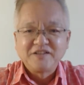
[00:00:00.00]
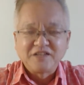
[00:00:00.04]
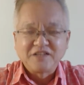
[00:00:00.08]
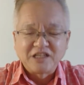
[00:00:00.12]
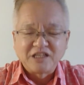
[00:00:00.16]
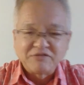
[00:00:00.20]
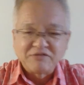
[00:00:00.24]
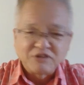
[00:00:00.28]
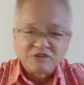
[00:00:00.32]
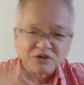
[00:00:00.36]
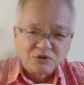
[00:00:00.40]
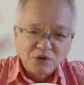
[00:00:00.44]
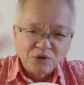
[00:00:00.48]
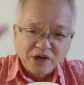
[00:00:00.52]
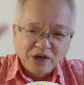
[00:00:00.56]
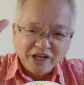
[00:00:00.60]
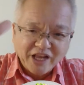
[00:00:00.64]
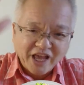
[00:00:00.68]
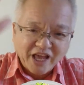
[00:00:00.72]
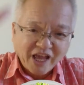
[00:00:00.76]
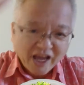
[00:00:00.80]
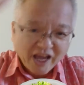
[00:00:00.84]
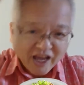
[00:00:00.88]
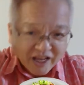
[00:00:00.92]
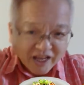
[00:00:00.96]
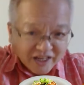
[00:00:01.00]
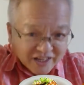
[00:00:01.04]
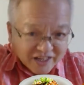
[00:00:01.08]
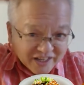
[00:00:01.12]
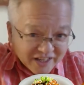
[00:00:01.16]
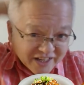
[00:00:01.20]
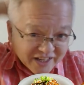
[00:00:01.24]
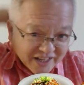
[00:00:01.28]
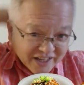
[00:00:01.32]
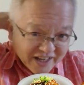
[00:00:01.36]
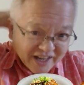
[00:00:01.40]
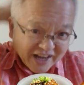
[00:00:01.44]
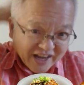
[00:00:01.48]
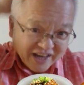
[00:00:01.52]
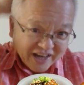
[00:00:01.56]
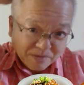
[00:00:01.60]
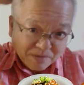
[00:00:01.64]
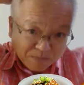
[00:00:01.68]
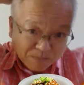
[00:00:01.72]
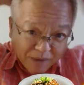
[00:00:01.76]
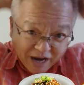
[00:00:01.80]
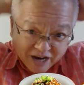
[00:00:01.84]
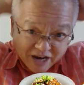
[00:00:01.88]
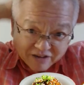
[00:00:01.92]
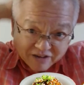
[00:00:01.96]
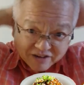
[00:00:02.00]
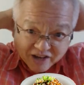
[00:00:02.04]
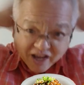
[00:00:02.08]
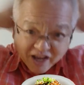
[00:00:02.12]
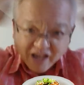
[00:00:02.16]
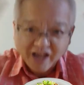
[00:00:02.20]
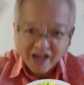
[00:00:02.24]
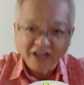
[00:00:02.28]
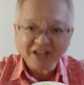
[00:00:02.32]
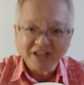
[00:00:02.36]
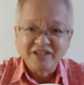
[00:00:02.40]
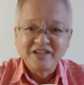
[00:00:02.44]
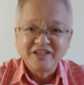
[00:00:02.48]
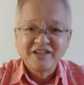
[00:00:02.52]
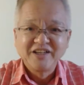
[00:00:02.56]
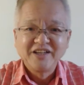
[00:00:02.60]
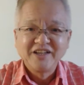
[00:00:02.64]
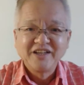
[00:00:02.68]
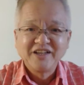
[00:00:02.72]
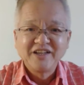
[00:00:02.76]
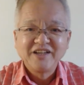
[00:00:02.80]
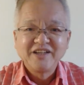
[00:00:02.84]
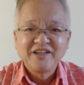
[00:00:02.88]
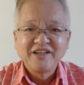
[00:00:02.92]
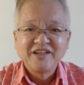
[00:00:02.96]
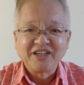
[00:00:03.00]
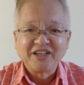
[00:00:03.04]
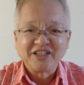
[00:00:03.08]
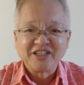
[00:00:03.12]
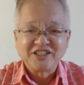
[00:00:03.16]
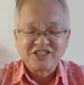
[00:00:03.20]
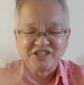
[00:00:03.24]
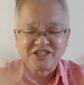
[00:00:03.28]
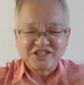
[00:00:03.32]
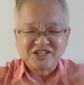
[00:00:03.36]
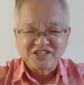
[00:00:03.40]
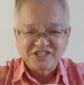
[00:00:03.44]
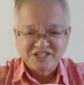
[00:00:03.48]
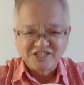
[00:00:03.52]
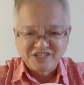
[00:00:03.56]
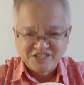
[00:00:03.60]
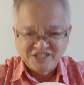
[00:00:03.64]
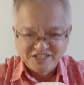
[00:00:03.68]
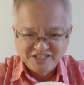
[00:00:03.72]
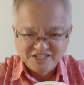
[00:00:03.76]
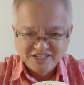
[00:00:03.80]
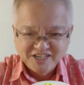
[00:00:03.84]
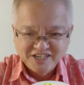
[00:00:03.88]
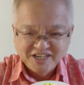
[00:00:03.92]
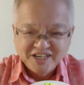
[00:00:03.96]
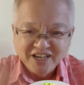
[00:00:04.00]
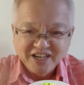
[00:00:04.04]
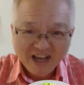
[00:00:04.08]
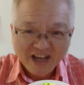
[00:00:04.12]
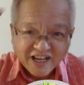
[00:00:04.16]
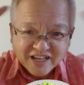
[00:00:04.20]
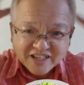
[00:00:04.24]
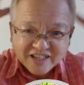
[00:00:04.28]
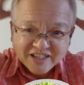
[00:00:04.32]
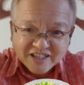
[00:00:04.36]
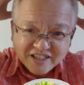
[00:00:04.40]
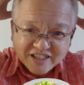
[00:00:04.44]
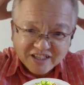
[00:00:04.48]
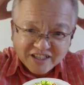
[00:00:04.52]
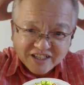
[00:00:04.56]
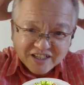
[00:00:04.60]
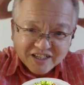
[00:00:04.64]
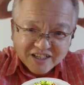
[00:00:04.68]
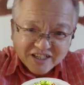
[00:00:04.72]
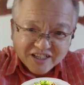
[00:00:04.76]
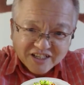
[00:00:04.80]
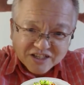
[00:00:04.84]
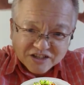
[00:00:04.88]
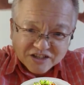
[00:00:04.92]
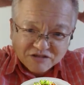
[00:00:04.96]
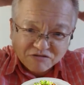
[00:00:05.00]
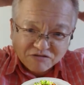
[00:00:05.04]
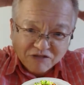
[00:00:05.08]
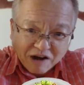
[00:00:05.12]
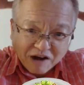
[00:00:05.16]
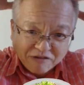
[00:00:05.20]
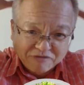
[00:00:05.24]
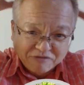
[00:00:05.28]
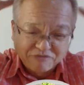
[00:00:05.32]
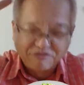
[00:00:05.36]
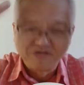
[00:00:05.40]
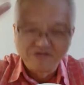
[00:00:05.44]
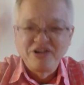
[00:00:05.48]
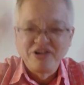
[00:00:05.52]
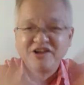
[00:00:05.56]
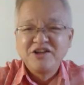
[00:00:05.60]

If you look at the head, at the back of the head, it is rough.